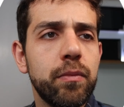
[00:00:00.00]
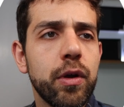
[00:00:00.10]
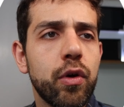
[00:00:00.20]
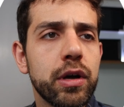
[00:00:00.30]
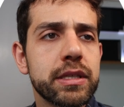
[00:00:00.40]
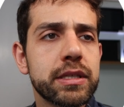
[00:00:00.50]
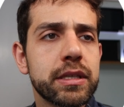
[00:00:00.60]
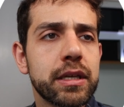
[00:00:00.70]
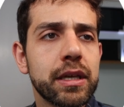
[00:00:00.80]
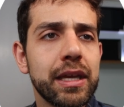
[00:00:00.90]

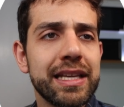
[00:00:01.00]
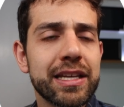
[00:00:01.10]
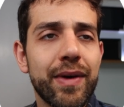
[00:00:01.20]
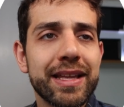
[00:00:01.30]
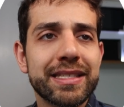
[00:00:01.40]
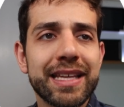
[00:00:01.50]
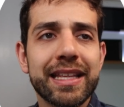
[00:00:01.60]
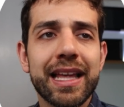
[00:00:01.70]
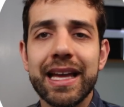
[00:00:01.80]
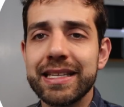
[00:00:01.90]
Because it's already
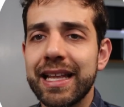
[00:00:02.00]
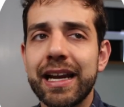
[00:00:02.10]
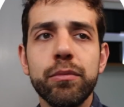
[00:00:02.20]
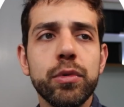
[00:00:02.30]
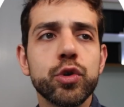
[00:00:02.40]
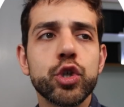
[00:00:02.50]
set as alarm,